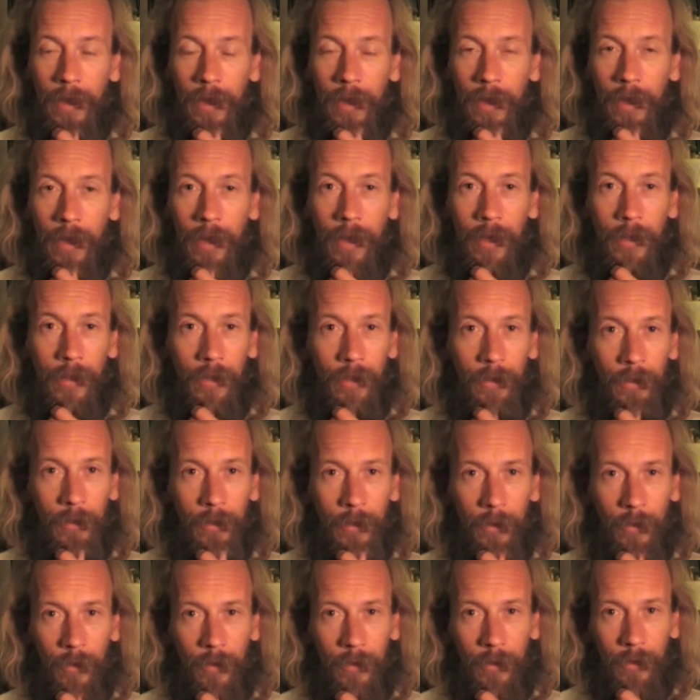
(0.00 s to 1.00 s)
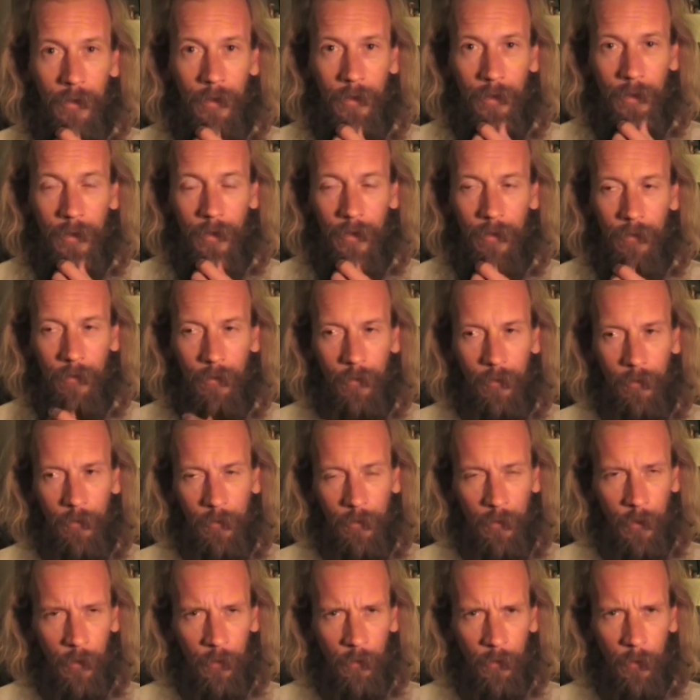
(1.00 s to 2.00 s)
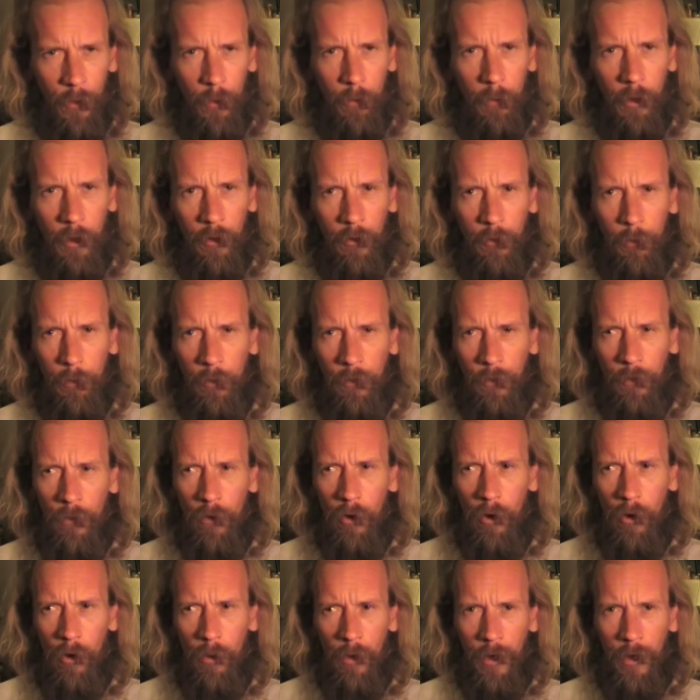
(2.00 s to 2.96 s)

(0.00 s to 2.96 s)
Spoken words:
And the few months before,